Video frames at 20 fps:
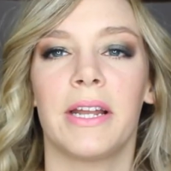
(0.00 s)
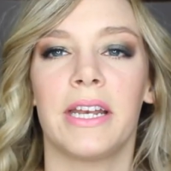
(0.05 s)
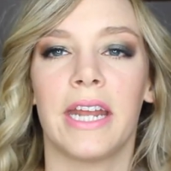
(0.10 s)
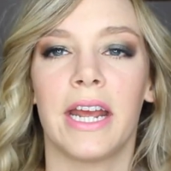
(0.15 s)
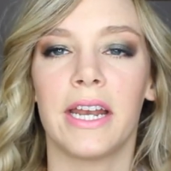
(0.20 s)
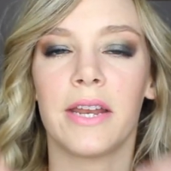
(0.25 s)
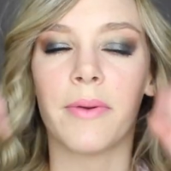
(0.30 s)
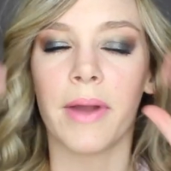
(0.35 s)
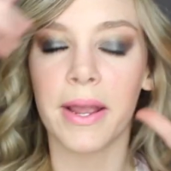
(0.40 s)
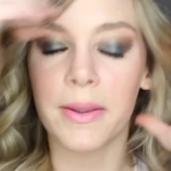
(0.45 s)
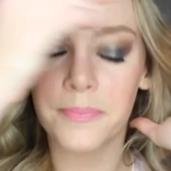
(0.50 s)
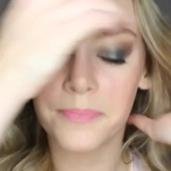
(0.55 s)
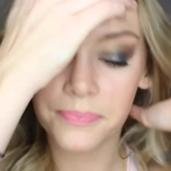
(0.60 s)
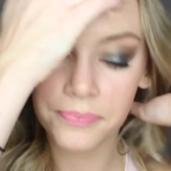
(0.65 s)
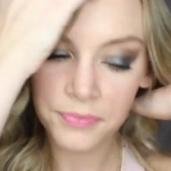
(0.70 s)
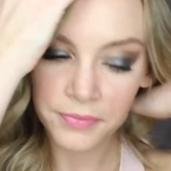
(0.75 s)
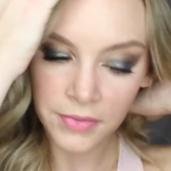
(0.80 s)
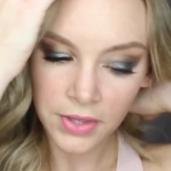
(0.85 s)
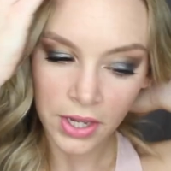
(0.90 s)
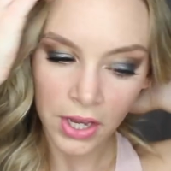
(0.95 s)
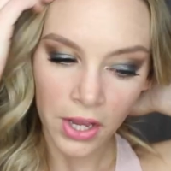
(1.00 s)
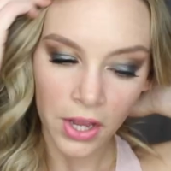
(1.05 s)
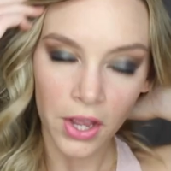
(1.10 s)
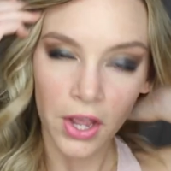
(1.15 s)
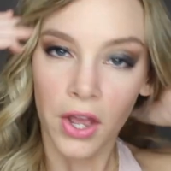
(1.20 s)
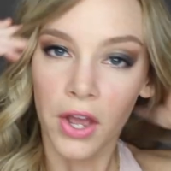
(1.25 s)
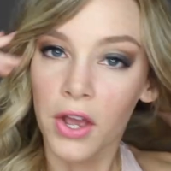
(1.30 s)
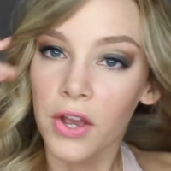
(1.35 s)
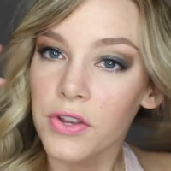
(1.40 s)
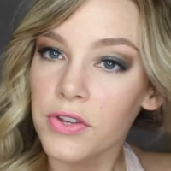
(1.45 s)
money anyway.
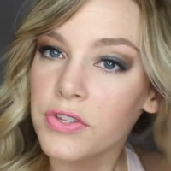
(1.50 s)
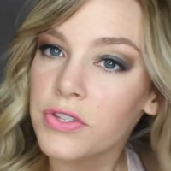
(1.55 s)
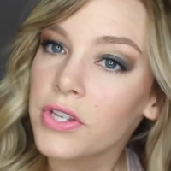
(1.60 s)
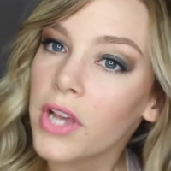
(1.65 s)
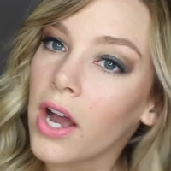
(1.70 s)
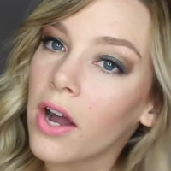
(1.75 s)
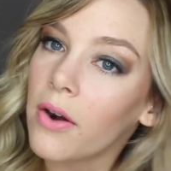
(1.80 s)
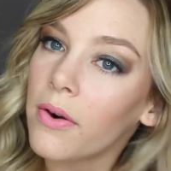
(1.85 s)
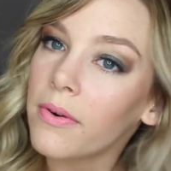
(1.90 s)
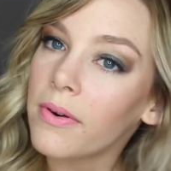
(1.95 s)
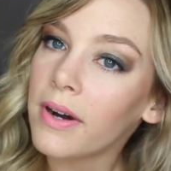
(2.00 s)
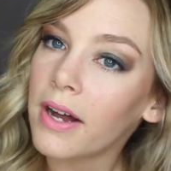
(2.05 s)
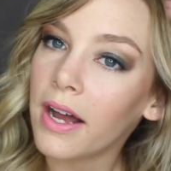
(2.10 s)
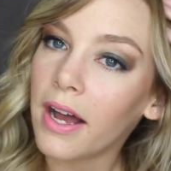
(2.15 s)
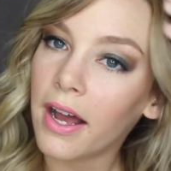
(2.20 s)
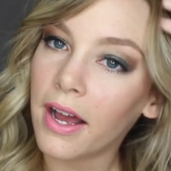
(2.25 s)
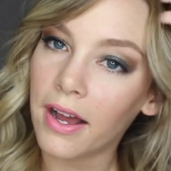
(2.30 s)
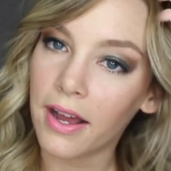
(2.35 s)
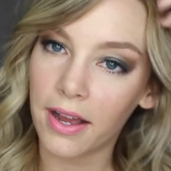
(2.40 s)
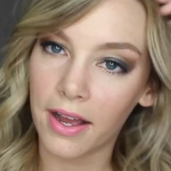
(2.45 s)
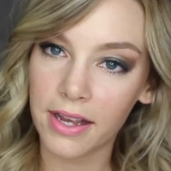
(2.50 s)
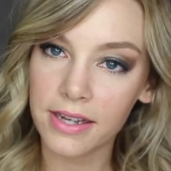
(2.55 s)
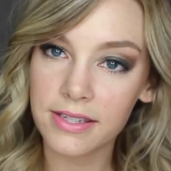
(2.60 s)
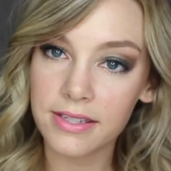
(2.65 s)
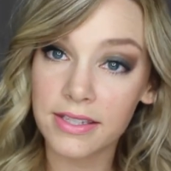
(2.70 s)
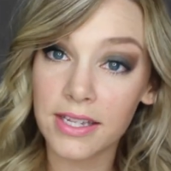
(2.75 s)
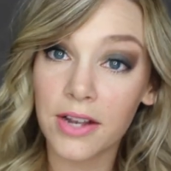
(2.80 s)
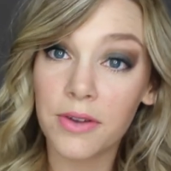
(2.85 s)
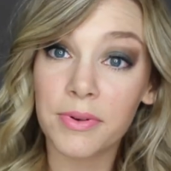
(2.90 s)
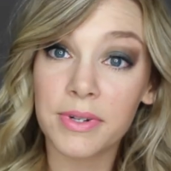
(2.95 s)
So I
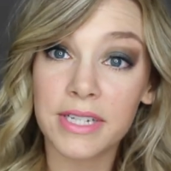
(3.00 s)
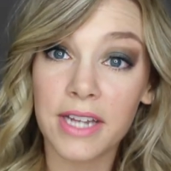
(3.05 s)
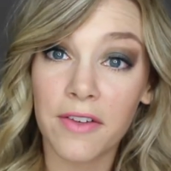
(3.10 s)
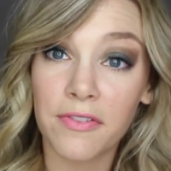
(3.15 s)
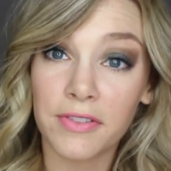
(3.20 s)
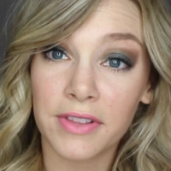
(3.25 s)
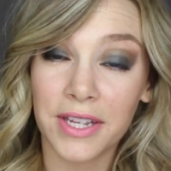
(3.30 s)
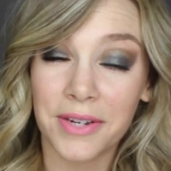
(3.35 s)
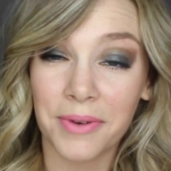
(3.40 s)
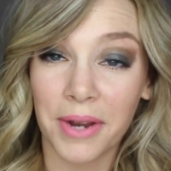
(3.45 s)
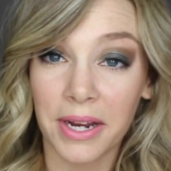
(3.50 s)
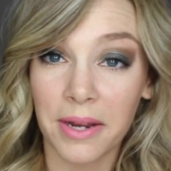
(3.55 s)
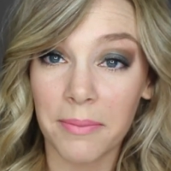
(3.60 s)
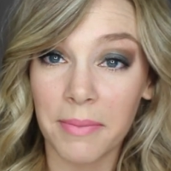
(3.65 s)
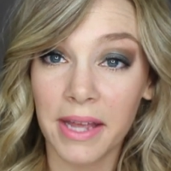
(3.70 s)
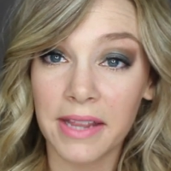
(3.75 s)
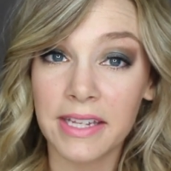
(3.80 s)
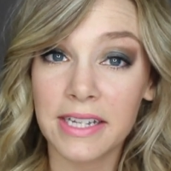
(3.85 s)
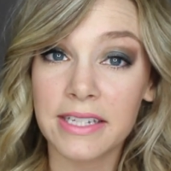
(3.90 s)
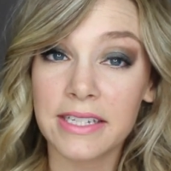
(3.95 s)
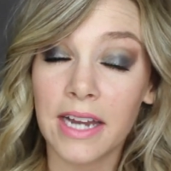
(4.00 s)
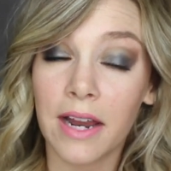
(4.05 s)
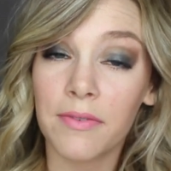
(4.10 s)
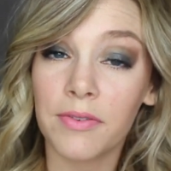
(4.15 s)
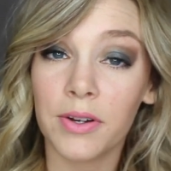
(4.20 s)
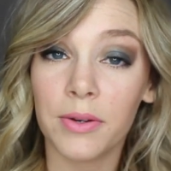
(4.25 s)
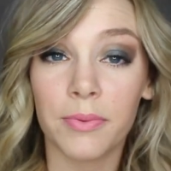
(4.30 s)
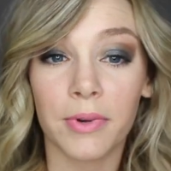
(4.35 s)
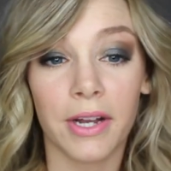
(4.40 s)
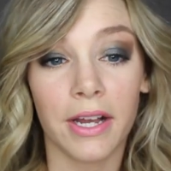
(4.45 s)
still would definitely recommend these to
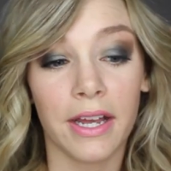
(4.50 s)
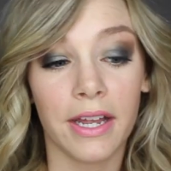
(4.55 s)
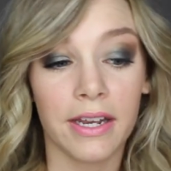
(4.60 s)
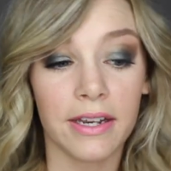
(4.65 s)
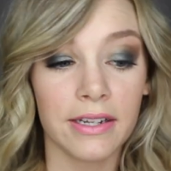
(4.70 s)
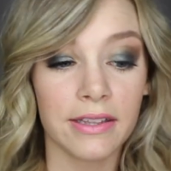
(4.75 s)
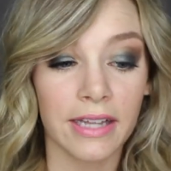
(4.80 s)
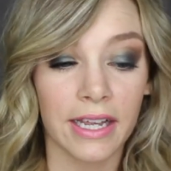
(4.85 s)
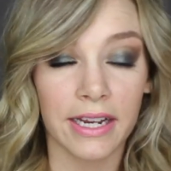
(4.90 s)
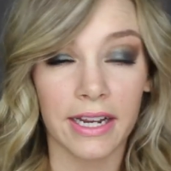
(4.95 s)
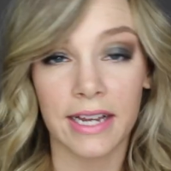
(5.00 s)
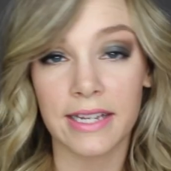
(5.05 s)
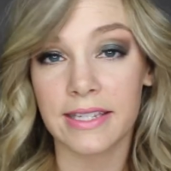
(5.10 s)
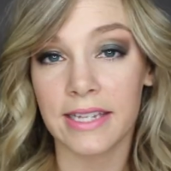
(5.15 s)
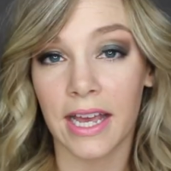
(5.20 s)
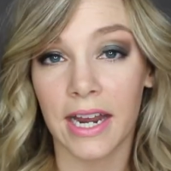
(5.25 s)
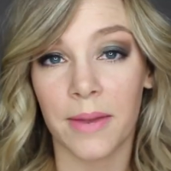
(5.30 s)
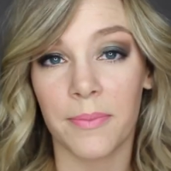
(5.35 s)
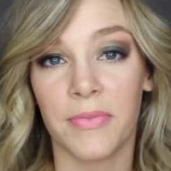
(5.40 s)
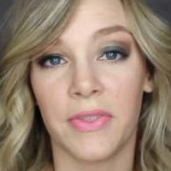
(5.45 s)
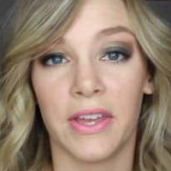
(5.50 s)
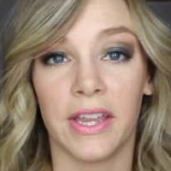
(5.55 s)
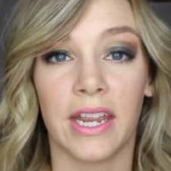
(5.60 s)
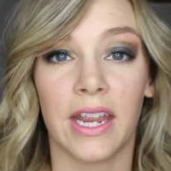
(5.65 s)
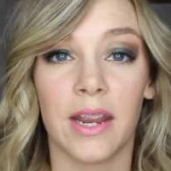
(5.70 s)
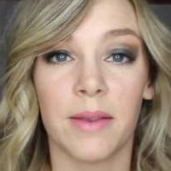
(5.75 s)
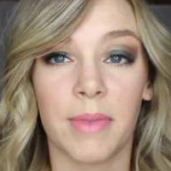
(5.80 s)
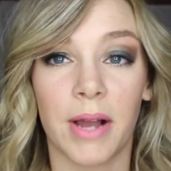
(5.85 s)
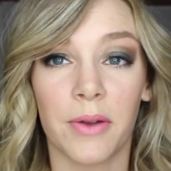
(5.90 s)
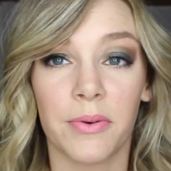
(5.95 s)
everyone. Like I said, I'm
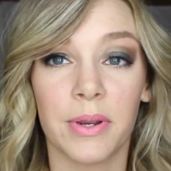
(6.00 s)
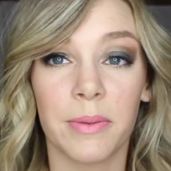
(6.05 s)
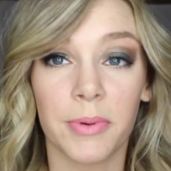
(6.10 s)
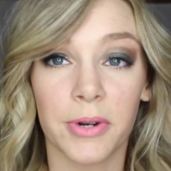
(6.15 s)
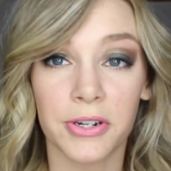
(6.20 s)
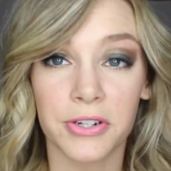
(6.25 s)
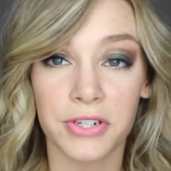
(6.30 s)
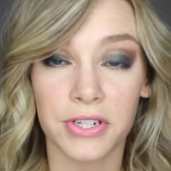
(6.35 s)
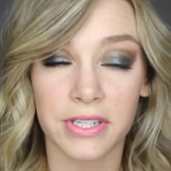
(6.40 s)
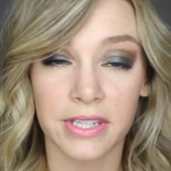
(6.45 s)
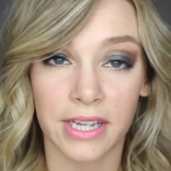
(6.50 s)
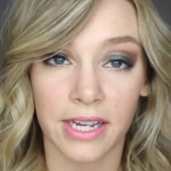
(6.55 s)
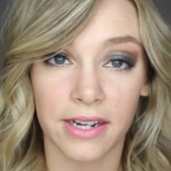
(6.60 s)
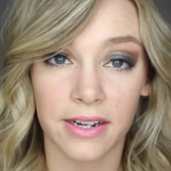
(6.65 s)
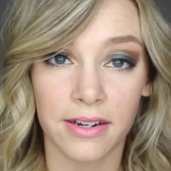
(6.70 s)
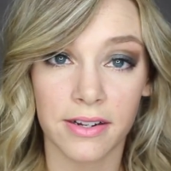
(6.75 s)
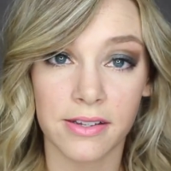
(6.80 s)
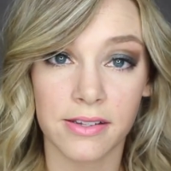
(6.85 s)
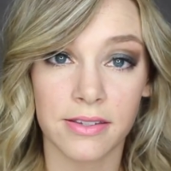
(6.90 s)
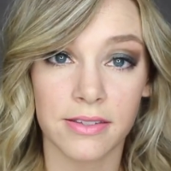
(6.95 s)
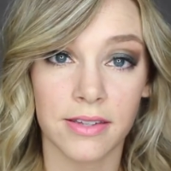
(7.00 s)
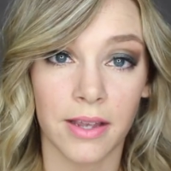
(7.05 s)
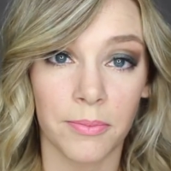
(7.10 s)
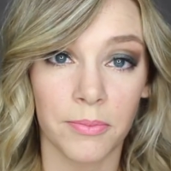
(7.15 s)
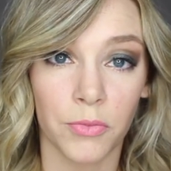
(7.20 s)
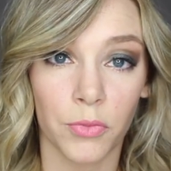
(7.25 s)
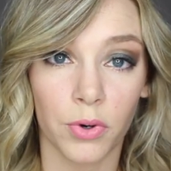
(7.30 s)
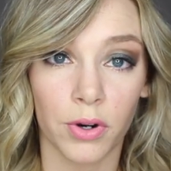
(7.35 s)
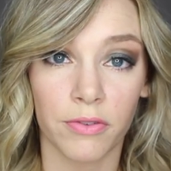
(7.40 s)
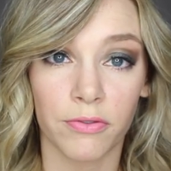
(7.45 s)
thinking about repurchasing
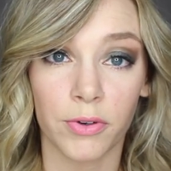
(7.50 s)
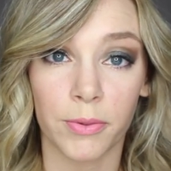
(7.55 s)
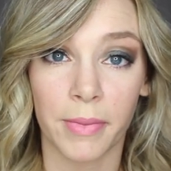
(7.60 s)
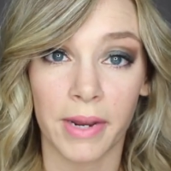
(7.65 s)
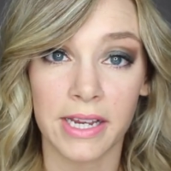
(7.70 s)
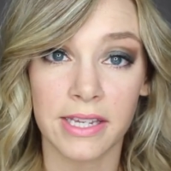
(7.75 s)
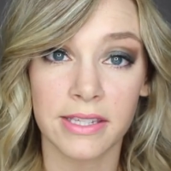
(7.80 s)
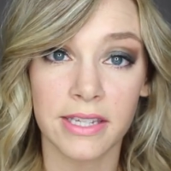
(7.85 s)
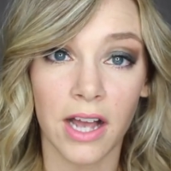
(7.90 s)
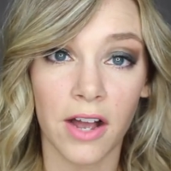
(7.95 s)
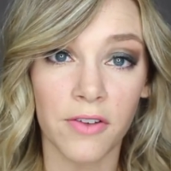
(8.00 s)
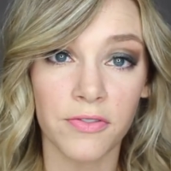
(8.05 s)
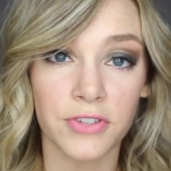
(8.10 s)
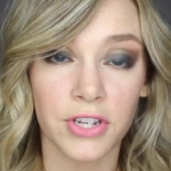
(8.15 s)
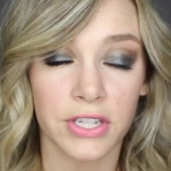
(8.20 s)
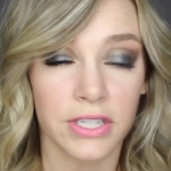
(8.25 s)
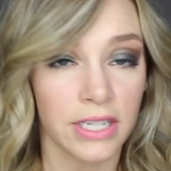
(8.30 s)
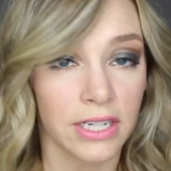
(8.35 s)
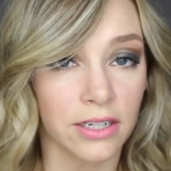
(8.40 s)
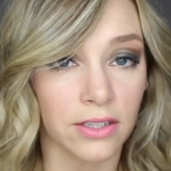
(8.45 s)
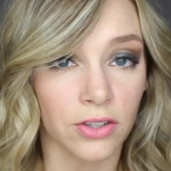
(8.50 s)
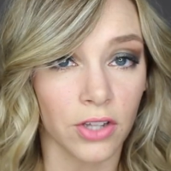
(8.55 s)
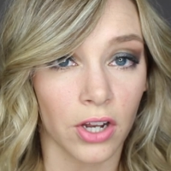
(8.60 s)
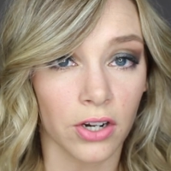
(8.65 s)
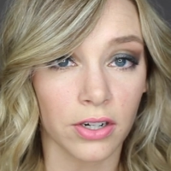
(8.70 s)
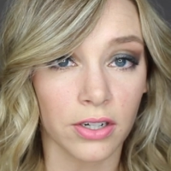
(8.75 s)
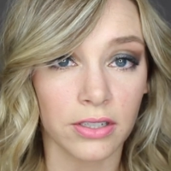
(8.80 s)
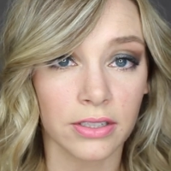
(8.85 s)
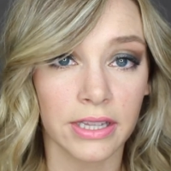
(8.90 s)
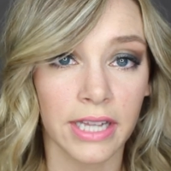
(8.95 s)
some more for myself, just in a
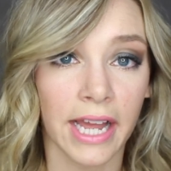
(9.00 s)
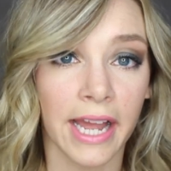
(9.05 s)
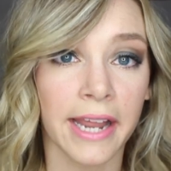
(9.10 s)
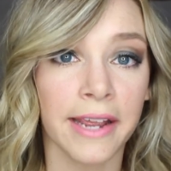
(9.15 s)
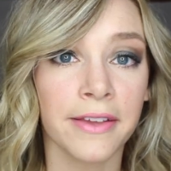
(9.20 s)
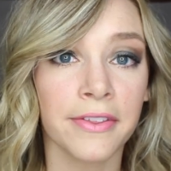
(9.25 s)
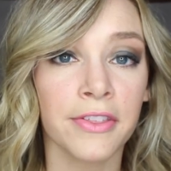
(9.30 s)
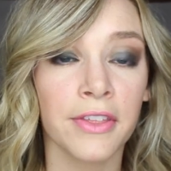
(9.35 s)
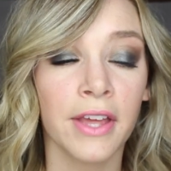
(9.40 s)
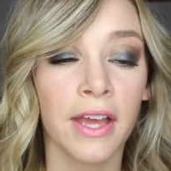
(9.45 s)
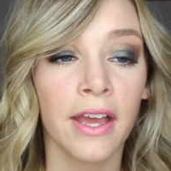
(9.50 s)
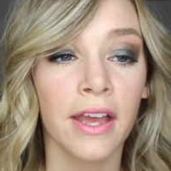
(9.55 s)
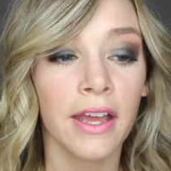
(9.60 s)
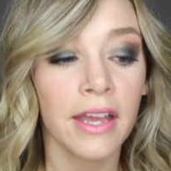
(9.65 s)
longer length.